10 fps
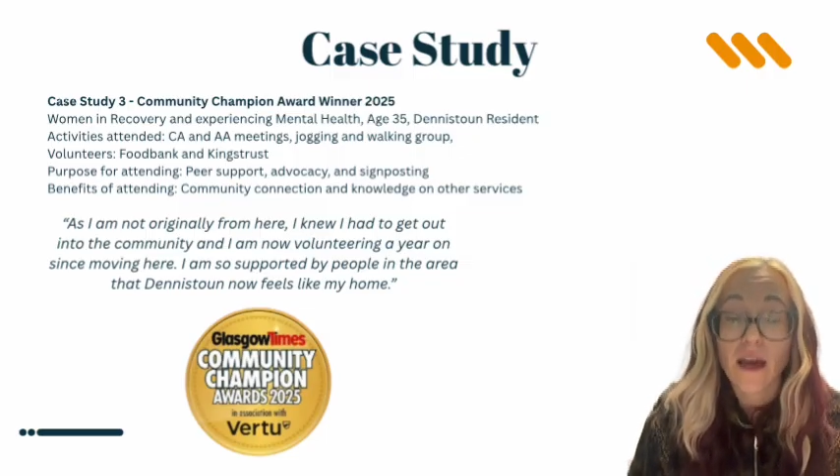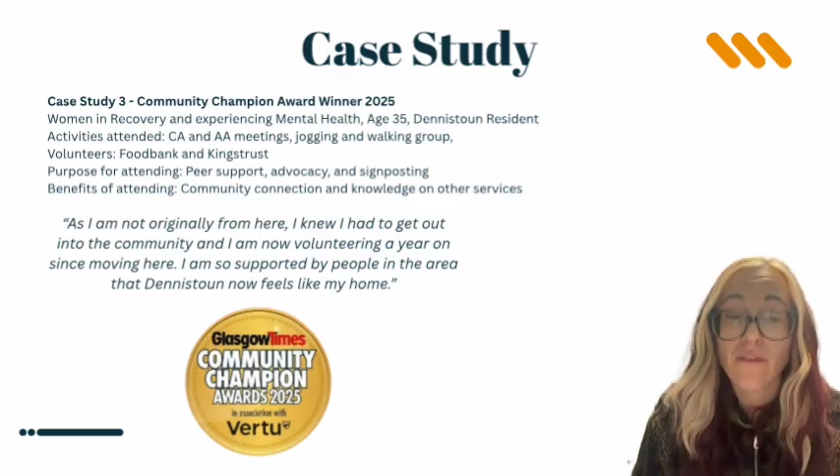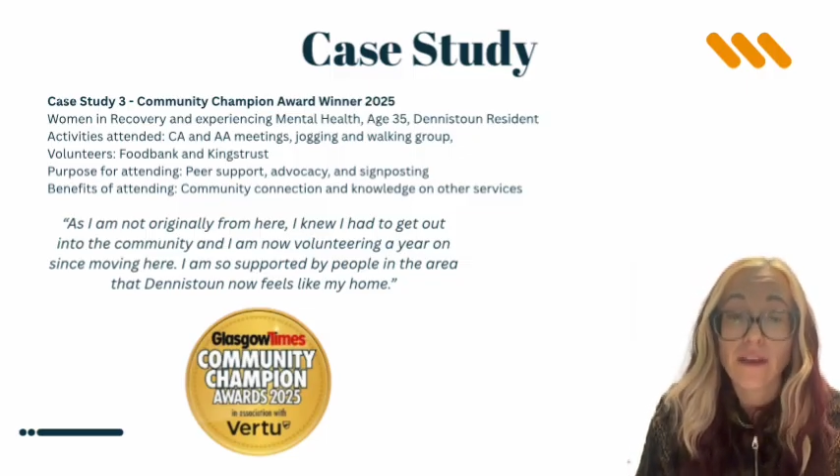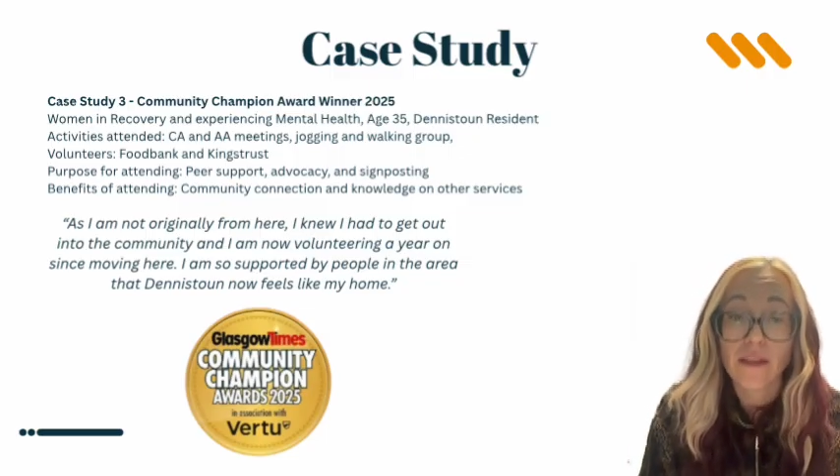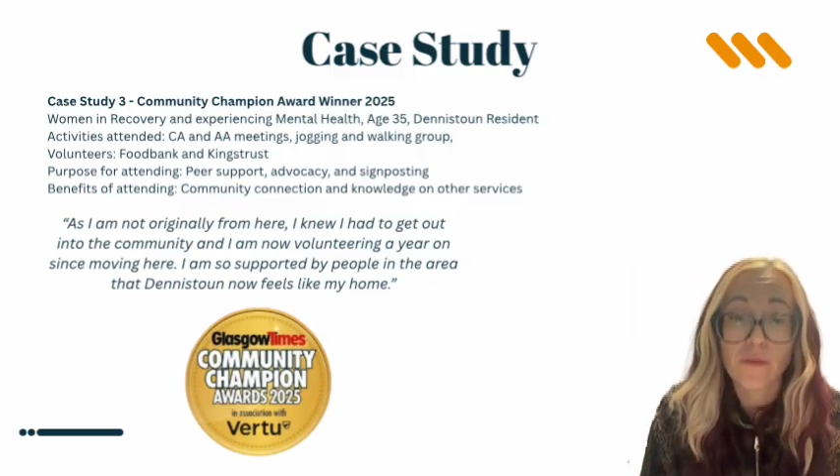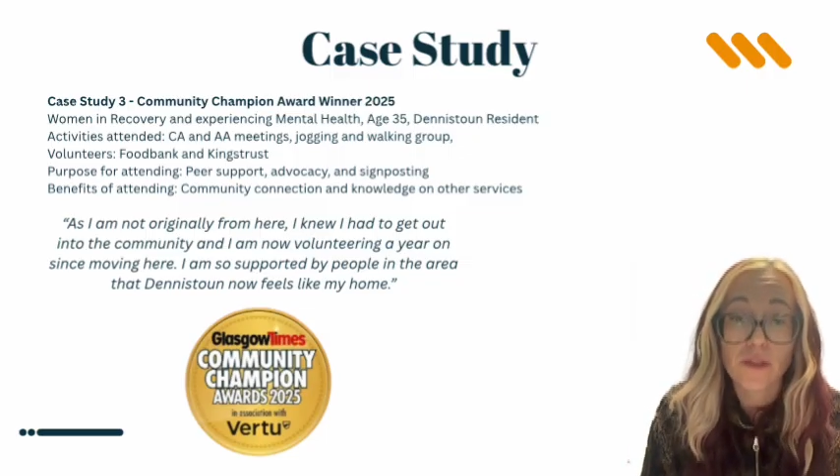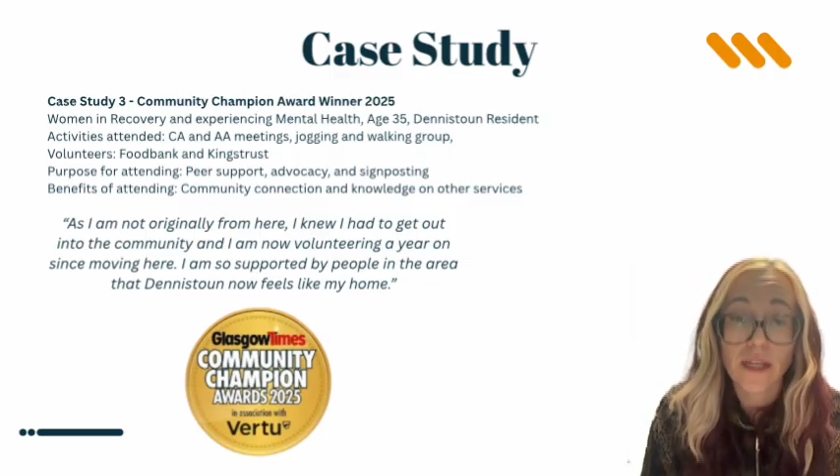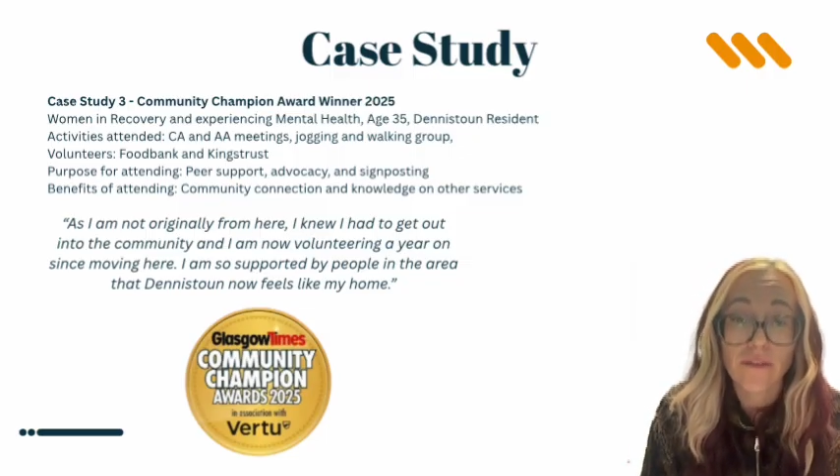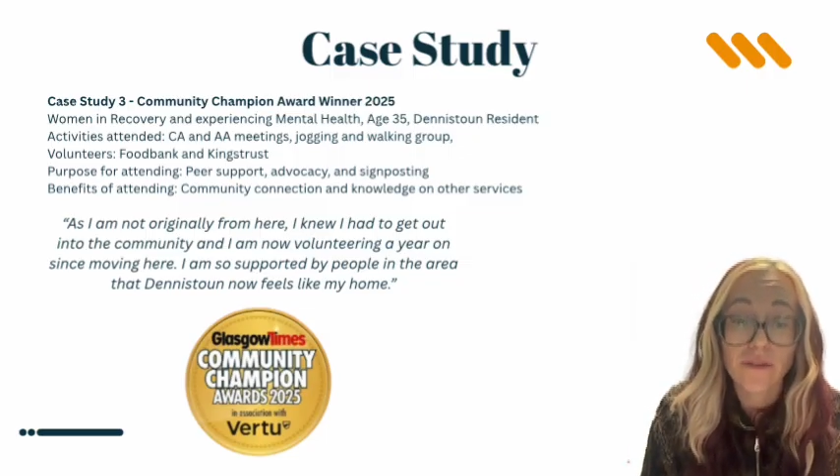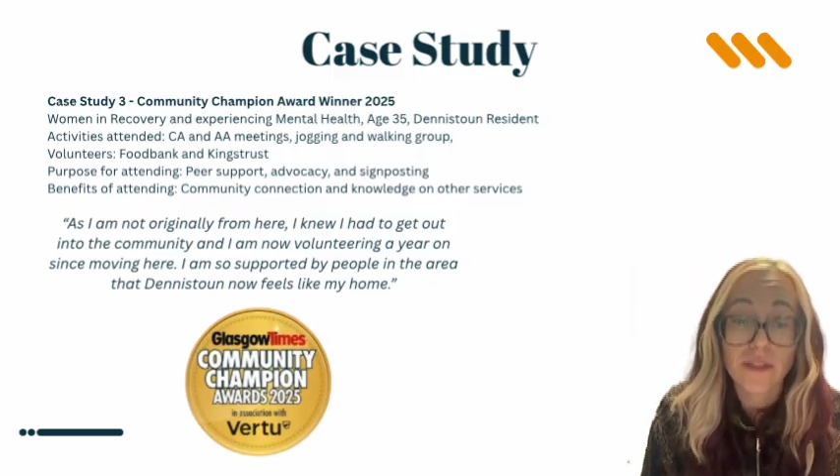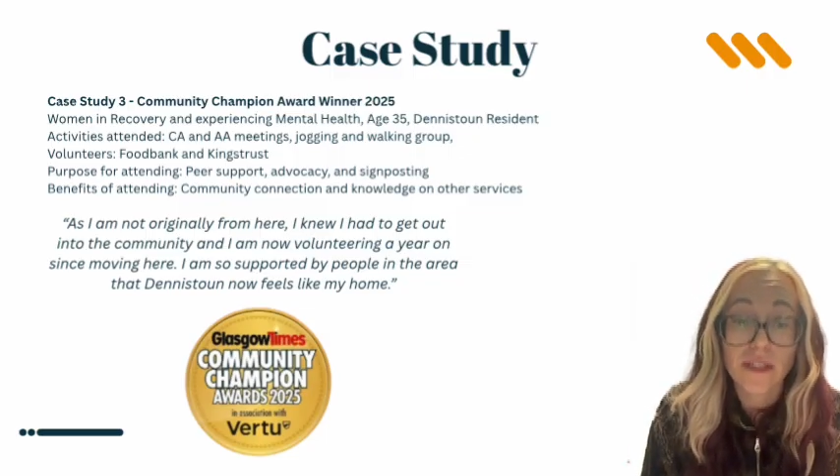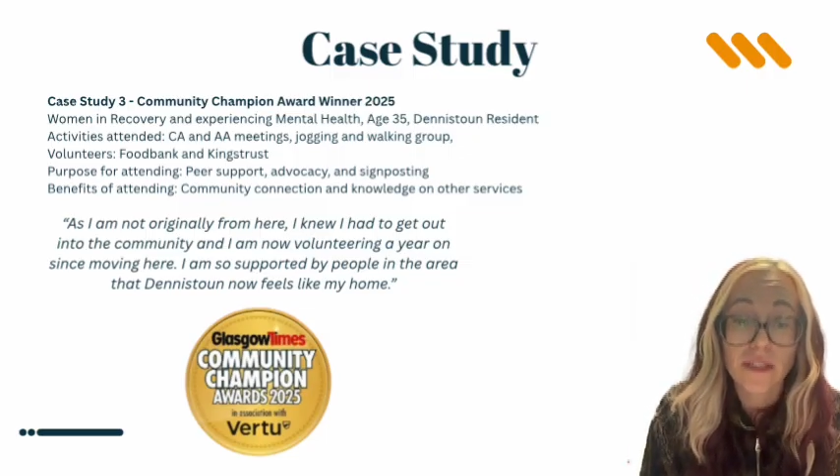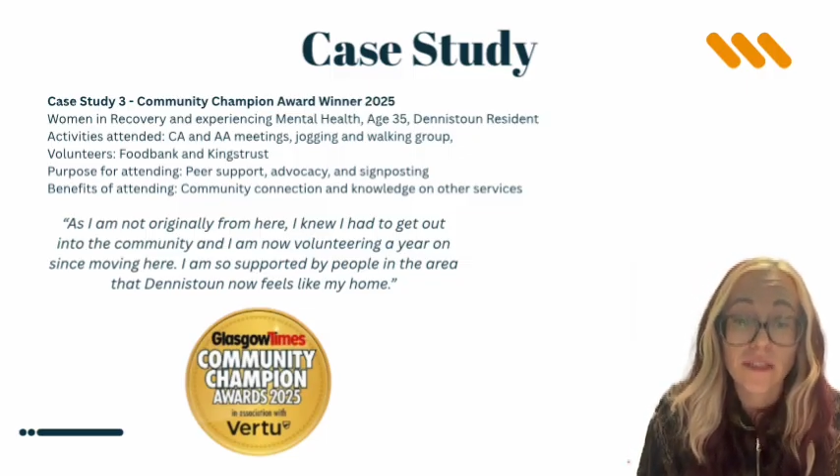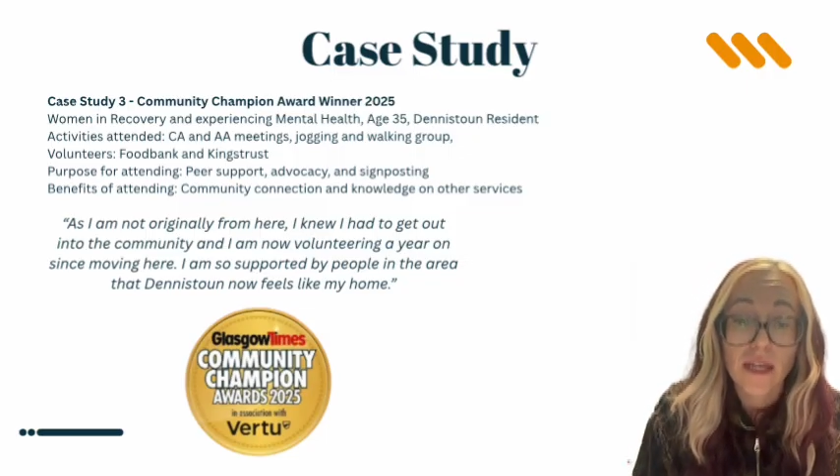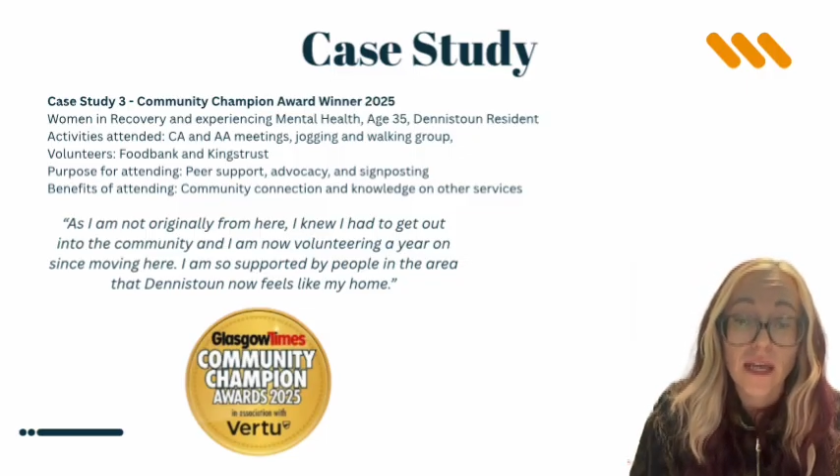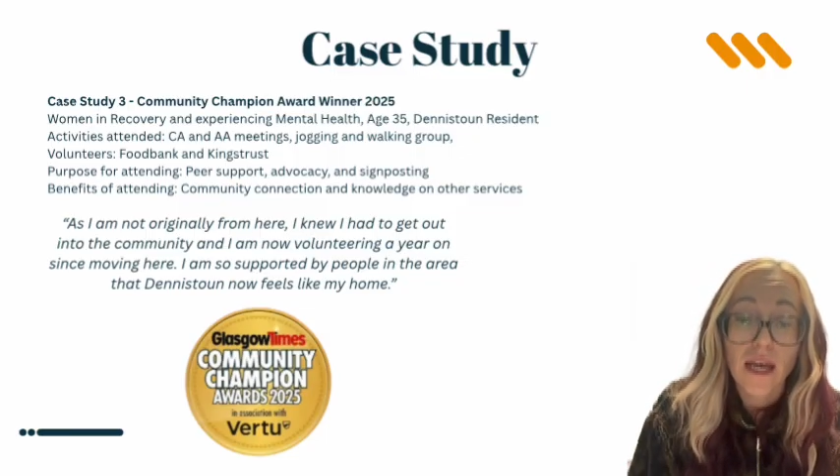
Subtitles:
available services,